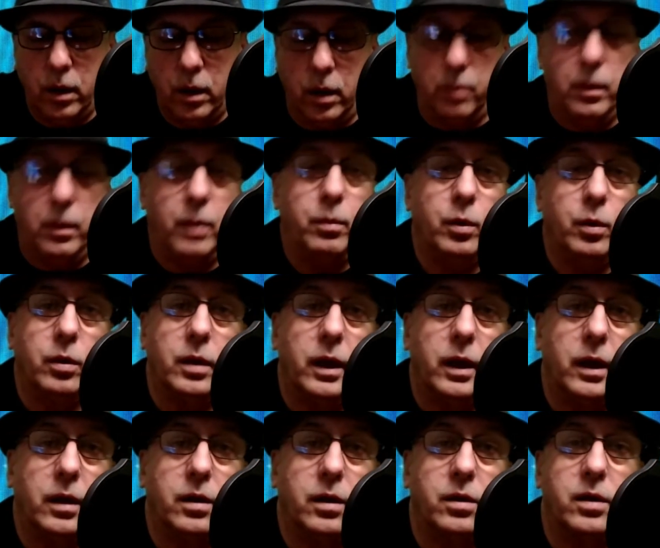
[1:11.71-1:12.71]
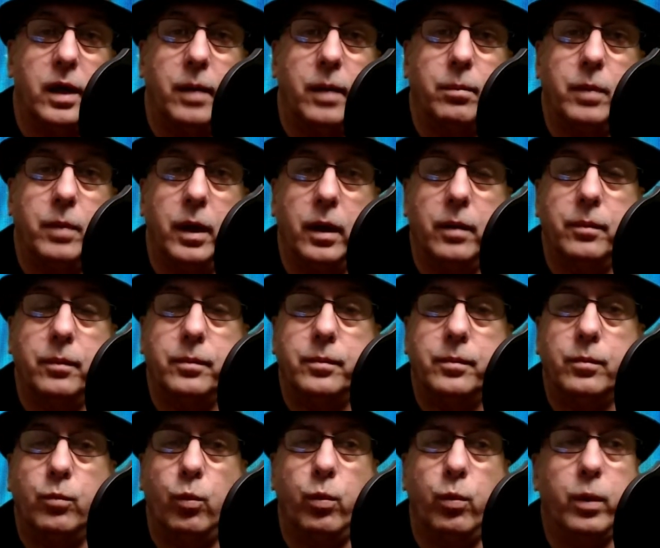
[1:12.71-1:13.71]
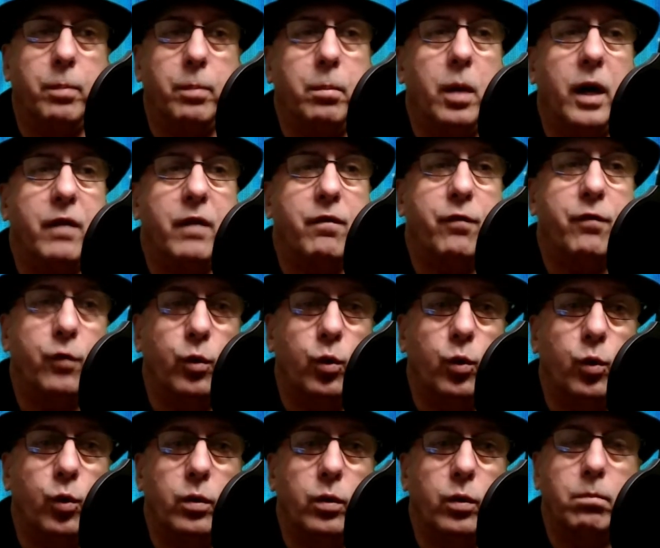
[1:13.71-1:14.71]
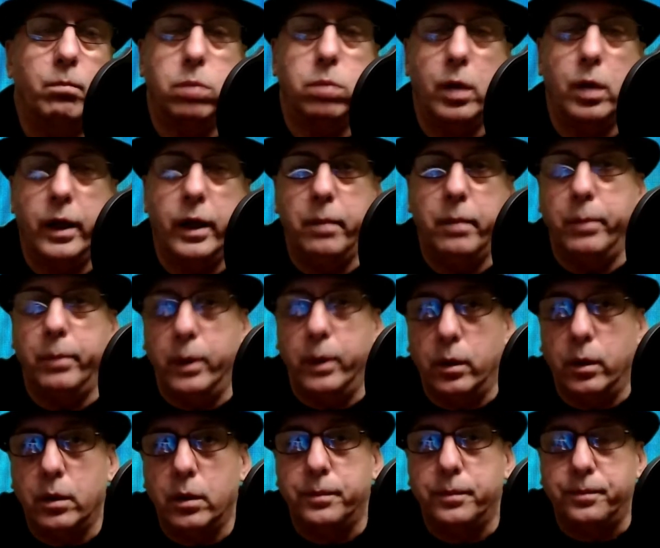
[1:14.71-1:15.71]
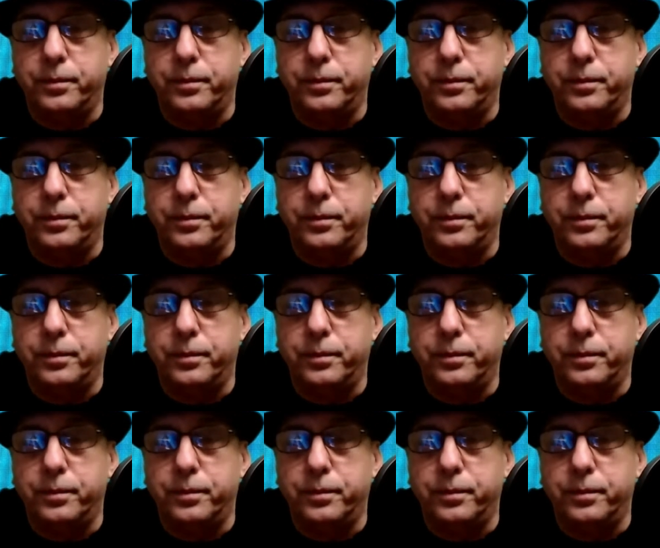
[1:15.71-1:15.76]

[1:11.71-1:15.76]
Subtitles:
And maybe you're thinking the same thing. When we buy food, bread, milk,